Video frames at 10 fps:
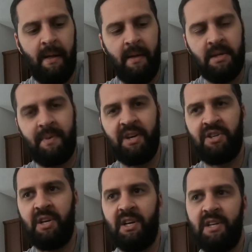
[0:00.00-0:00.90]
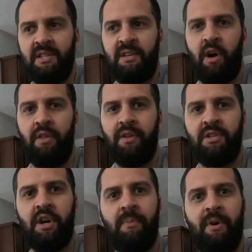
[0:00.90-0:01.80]
Especially because on the
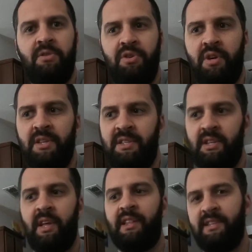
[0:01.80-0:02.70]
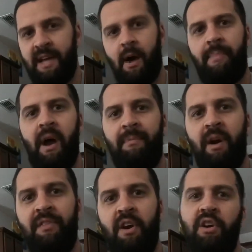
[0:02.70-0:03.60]
turbos you can see like the downpipe
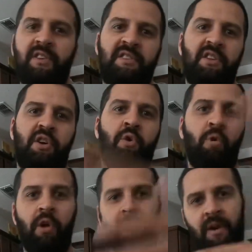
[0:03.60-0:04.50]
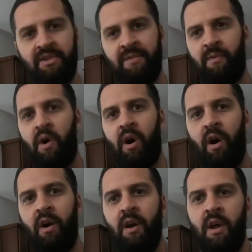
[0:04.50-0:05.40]
right there. You can see the coolant
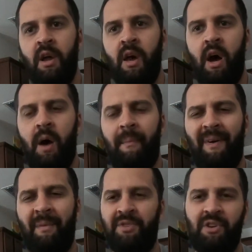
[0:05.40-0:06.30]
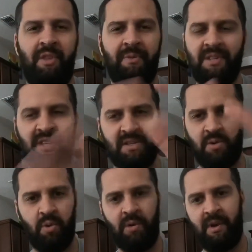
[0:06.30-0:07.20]
reservoir. I'm sure the 3.6
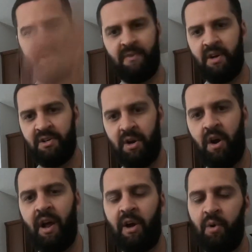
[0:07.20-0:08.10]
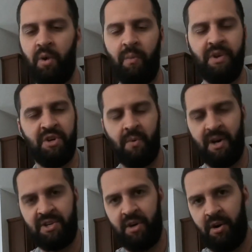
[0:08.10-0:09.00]
coolant reservoirs are not coolant, windshield
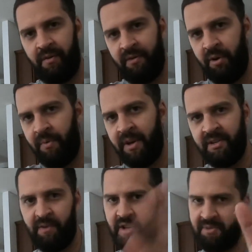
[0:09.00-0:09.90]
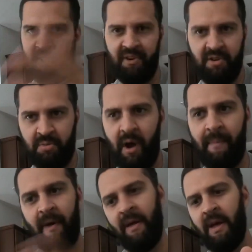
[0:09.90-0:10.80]
washer fluid reservoirs right there as well.
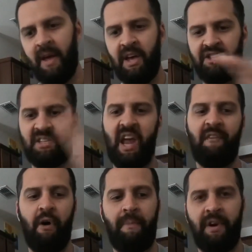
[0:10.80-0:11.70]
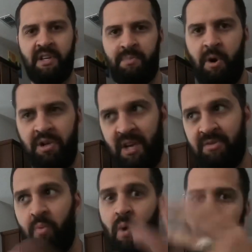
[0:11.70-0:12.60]
But it's just kind of open exposed. I have
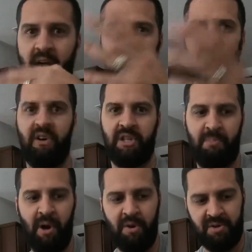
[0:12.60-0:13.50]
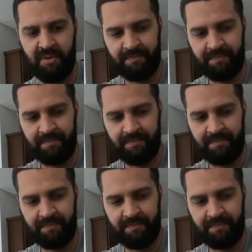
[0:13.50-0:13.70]
some wires that are exposed.